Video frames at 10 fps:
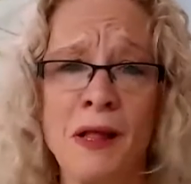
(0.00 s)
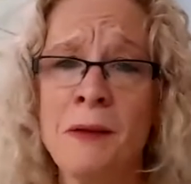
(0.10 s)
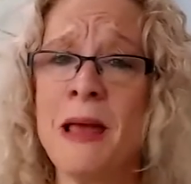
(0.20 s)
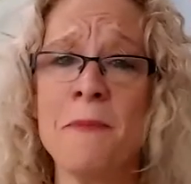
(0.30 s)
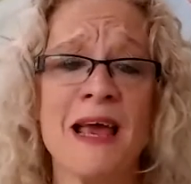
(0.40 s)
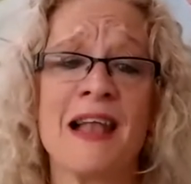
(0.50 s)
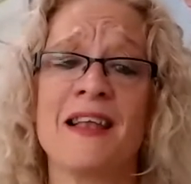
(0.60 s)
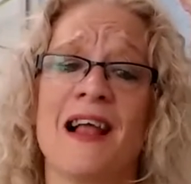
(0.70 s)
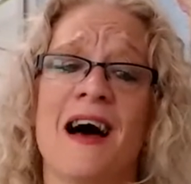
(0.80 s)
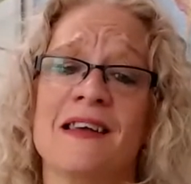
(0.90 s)
and maybe
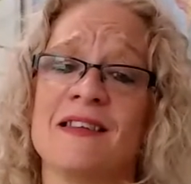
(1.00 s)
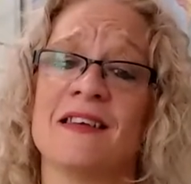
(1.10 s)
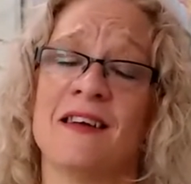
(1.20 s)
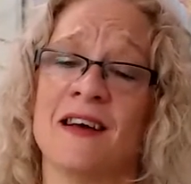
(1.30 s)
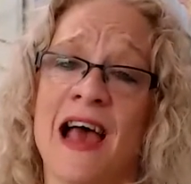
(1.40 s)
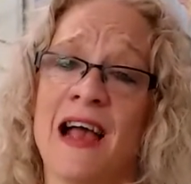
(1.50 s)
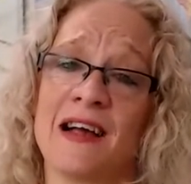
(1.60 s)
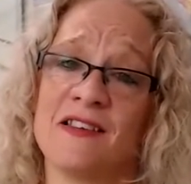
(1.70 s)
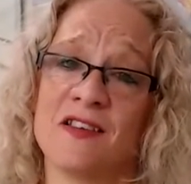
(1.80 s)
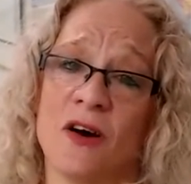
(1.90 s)
analyse and
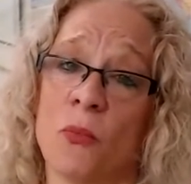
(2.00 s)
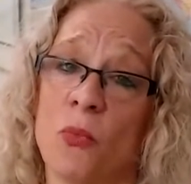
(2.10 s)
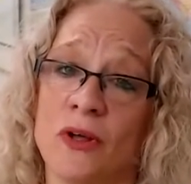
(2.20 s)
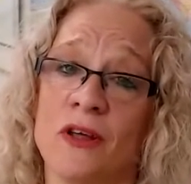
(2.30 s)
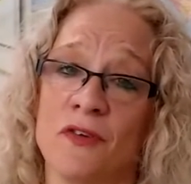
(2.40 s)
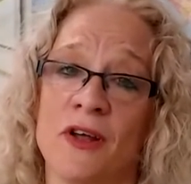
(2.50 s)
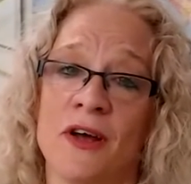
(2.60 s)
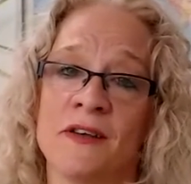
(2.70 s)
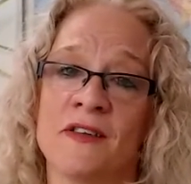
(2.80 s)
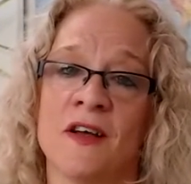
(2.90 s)
act on what you've
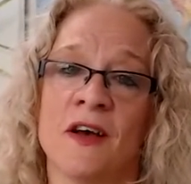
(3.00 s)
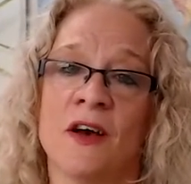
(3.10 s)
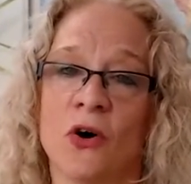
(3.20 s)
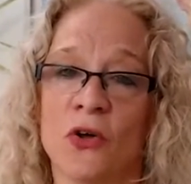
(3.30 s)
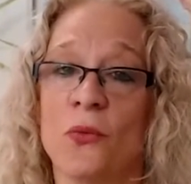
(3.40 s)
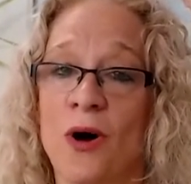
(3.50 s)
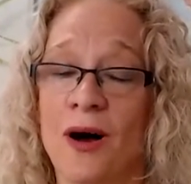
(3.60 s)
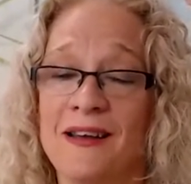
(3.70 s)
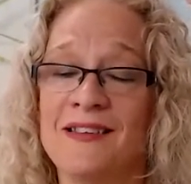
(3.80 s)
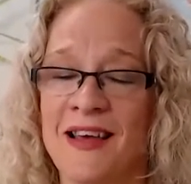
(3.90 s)
learnt.
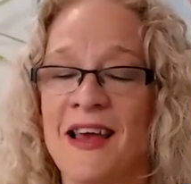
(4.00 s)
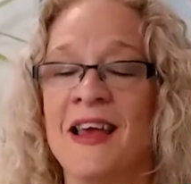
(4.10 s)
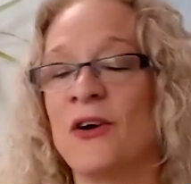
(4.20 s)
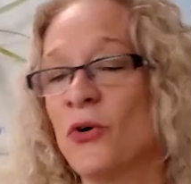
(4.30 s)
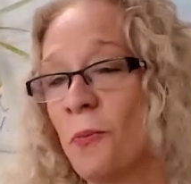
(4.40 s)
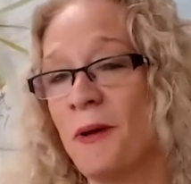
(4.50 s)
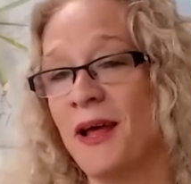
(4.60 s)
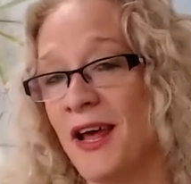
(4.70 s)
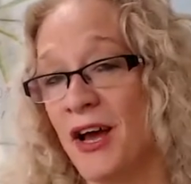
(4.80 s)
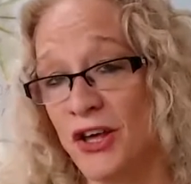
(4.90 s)
Otherwise, it could
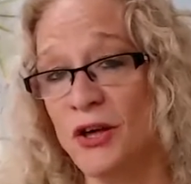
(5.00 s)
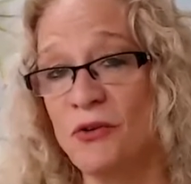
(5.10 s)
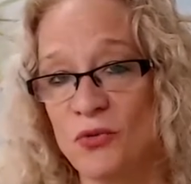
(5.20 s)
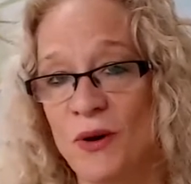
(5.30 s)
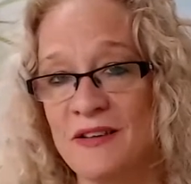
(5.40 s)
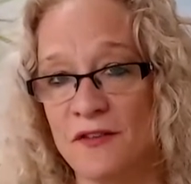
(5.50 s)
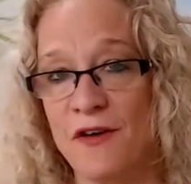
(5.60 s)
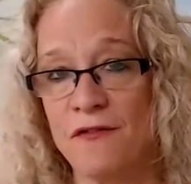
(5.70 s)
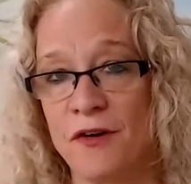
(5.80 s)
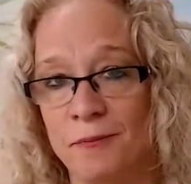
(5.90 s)
be a huge waste of
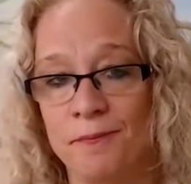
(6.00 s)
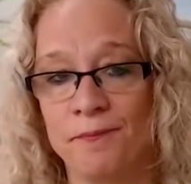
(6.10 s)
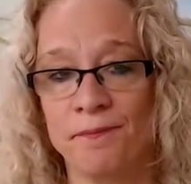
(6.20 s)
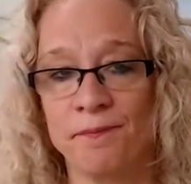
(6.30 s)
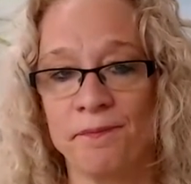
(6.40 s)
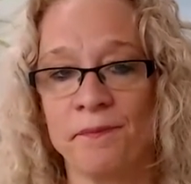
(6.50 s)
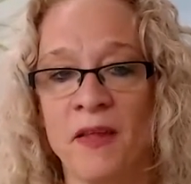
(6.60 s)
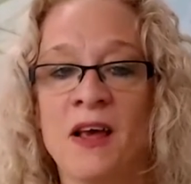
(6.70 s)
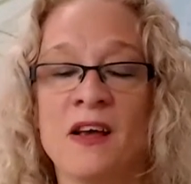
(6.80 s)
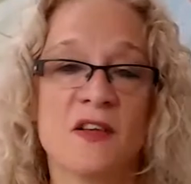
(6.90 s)
effort.
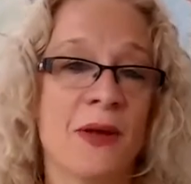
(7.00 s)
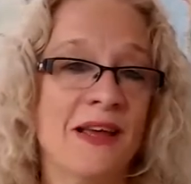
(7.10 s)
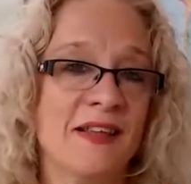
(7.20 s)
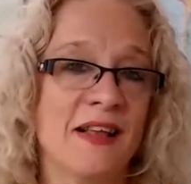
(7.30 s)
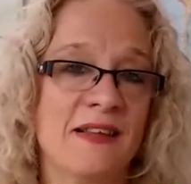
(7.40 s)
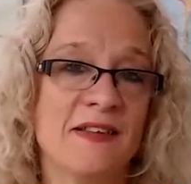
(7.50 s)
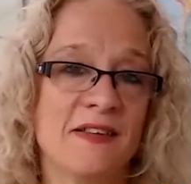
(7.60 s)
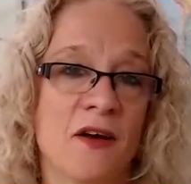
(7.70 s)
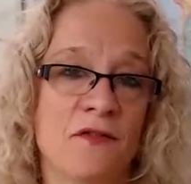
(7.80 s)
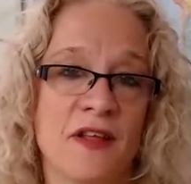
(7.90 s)
So here's a
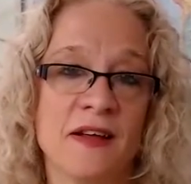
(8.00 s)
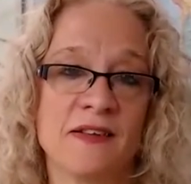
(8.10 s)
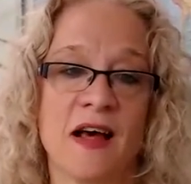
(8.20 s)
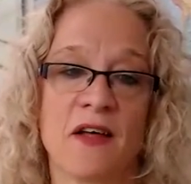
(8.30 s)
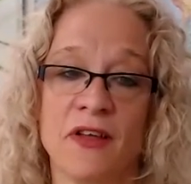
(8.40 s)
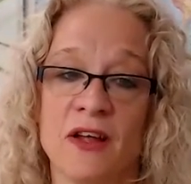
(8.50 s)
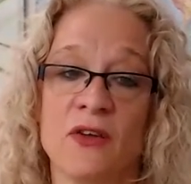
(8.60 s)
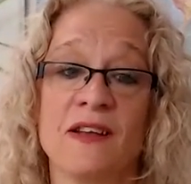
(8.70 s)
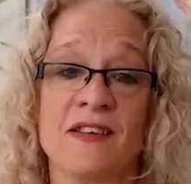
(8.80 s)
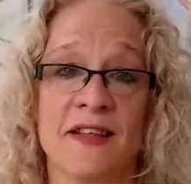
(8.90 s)
list of things that I think you
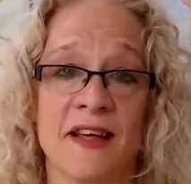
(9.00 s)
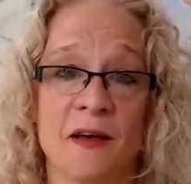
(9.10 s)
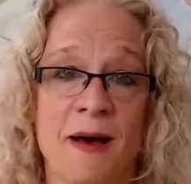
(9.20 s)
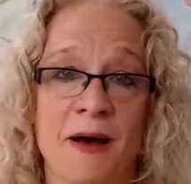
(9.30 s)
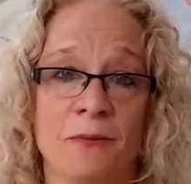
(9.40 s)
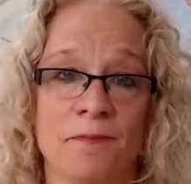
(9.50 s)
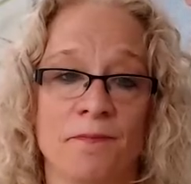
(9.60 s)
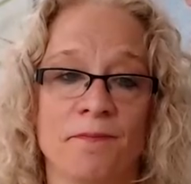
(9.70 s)
need to think about.